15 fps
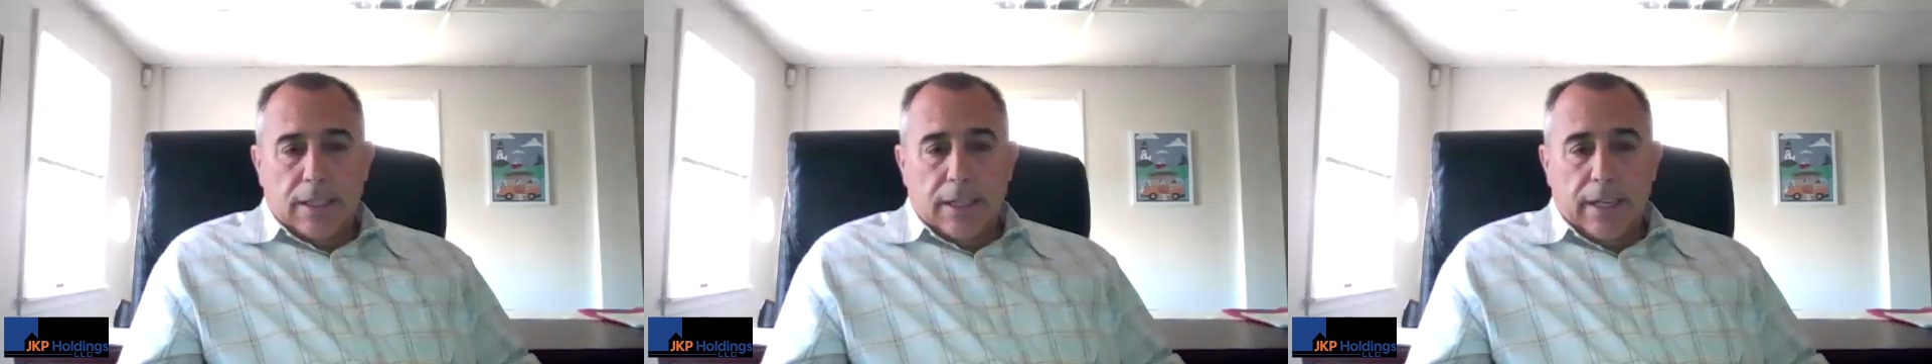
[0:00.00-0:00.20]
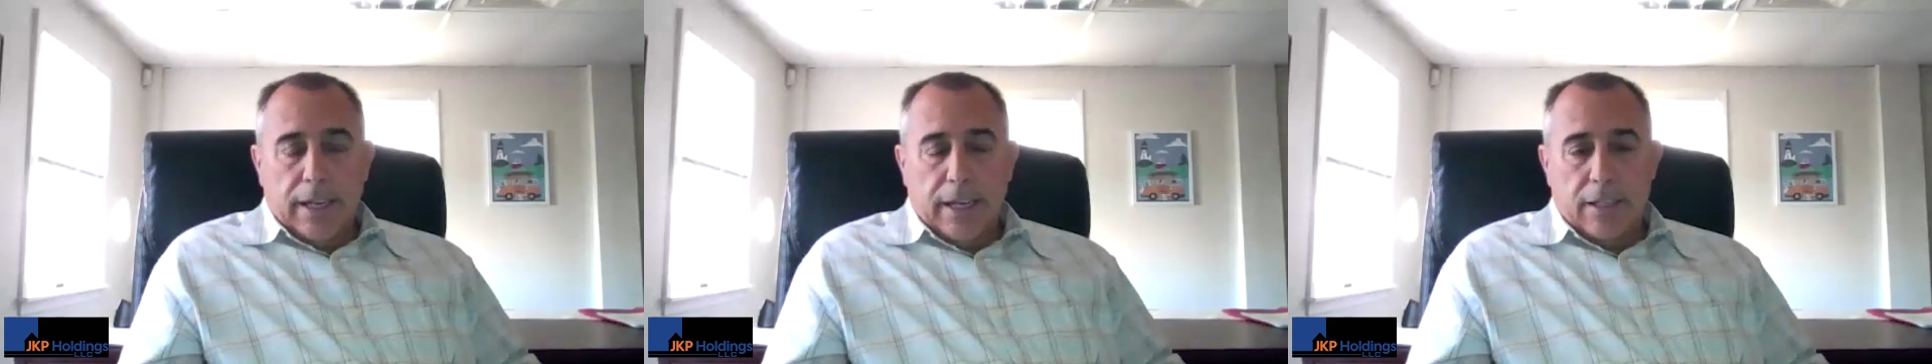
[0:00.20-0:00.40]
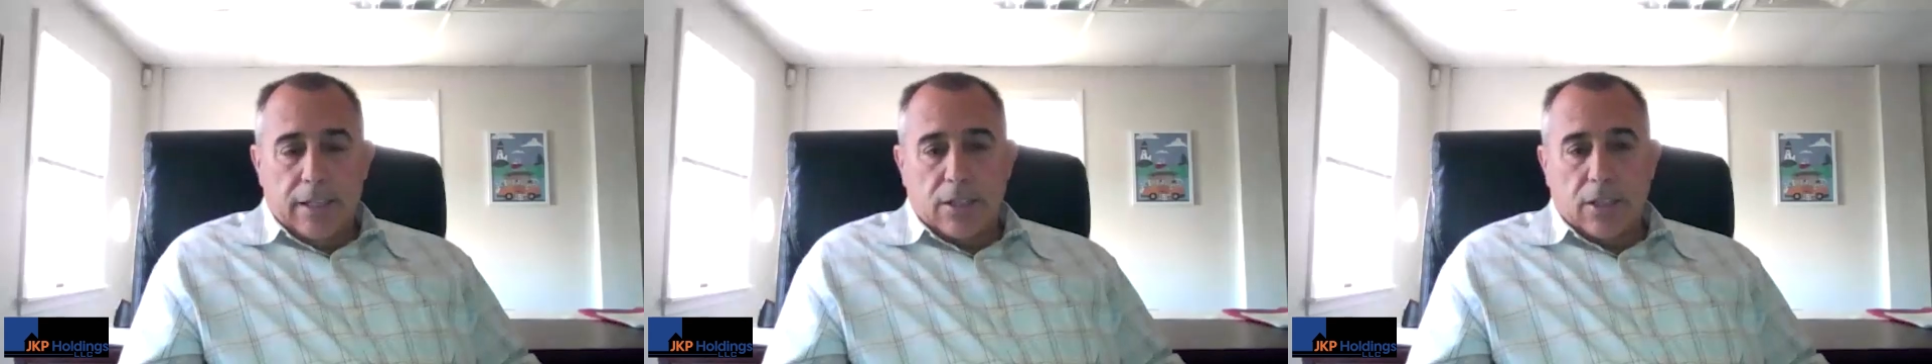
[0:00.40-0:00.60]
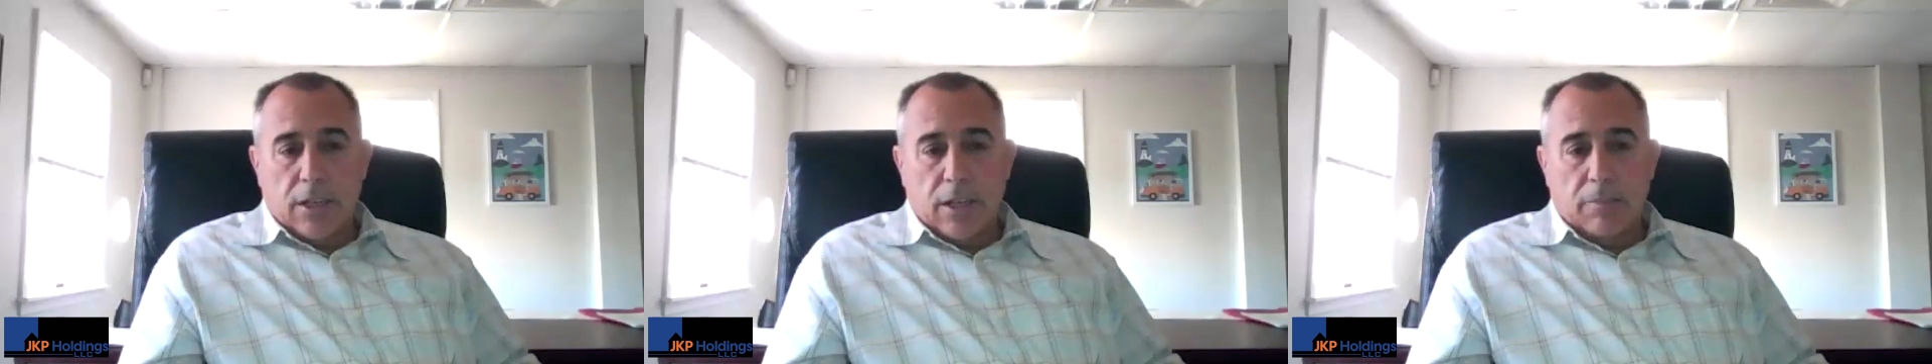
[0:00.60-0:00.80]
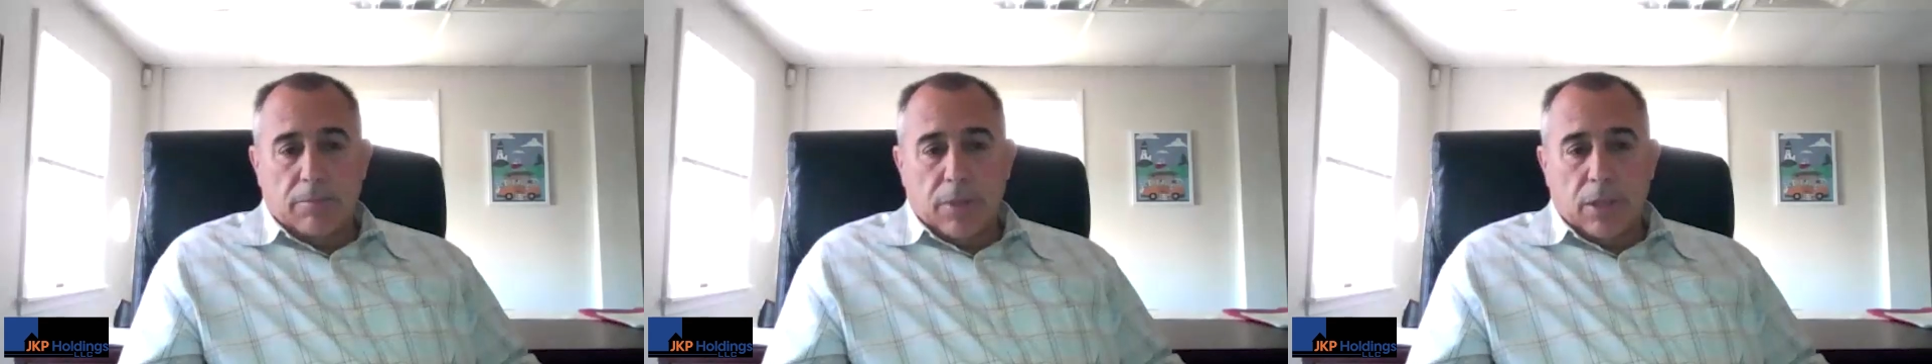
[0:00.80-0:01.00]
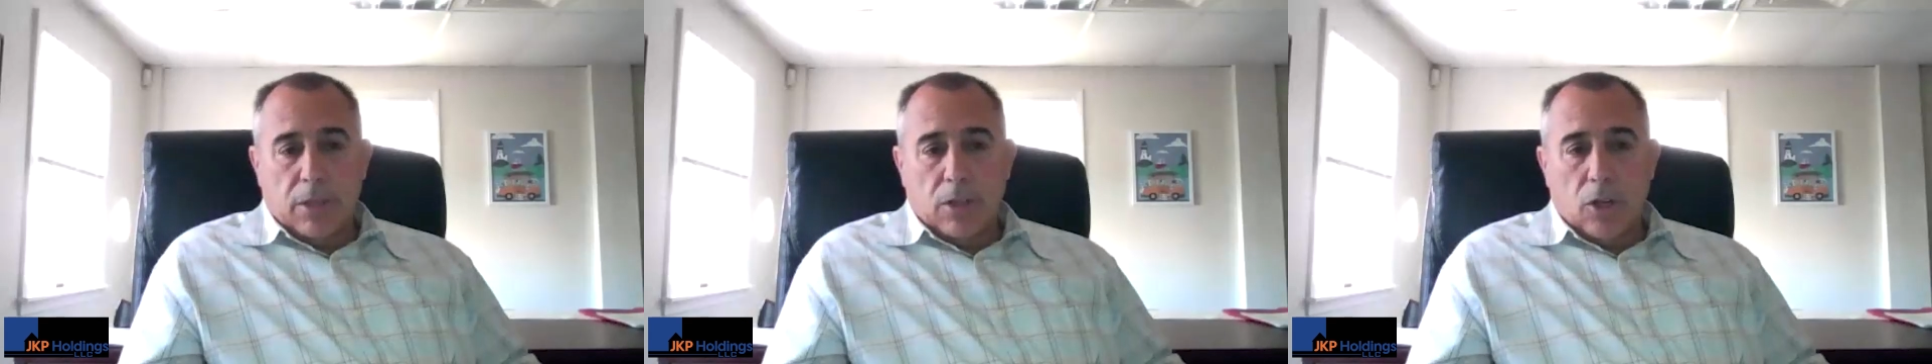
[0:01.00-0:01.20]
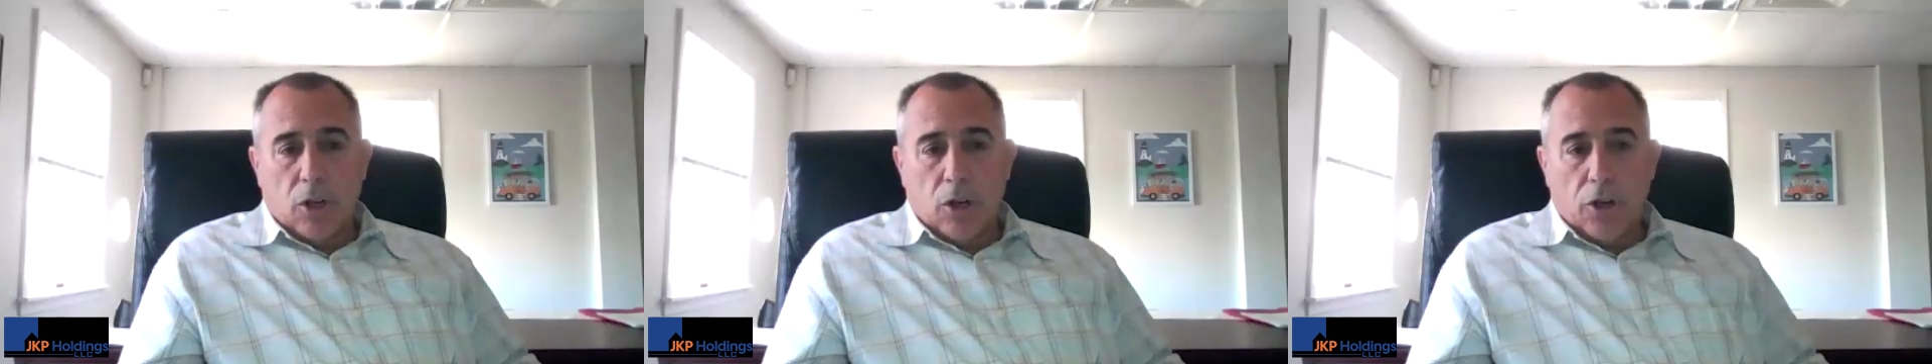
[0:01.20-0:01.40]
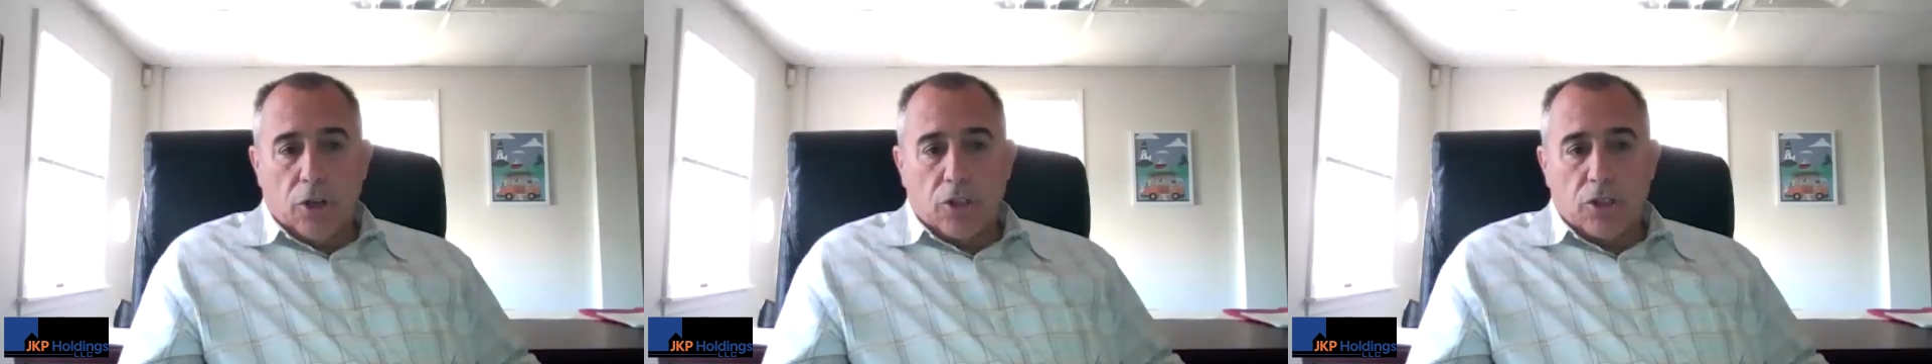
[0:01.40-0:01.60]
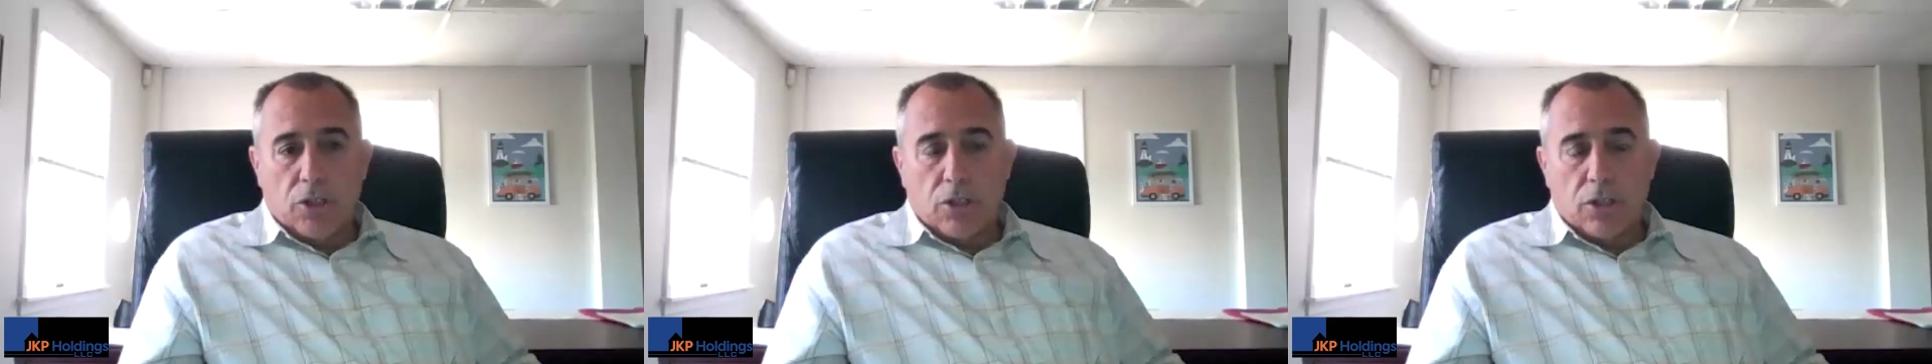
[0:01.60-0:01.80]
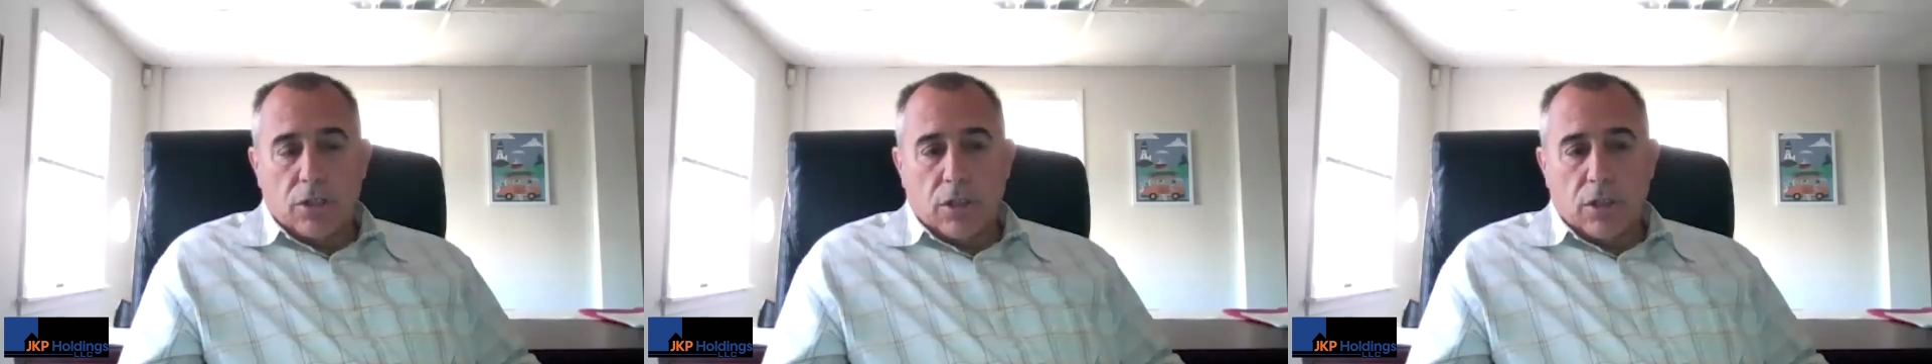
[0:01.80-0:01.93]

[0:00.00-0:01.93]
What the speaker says: I guess, a large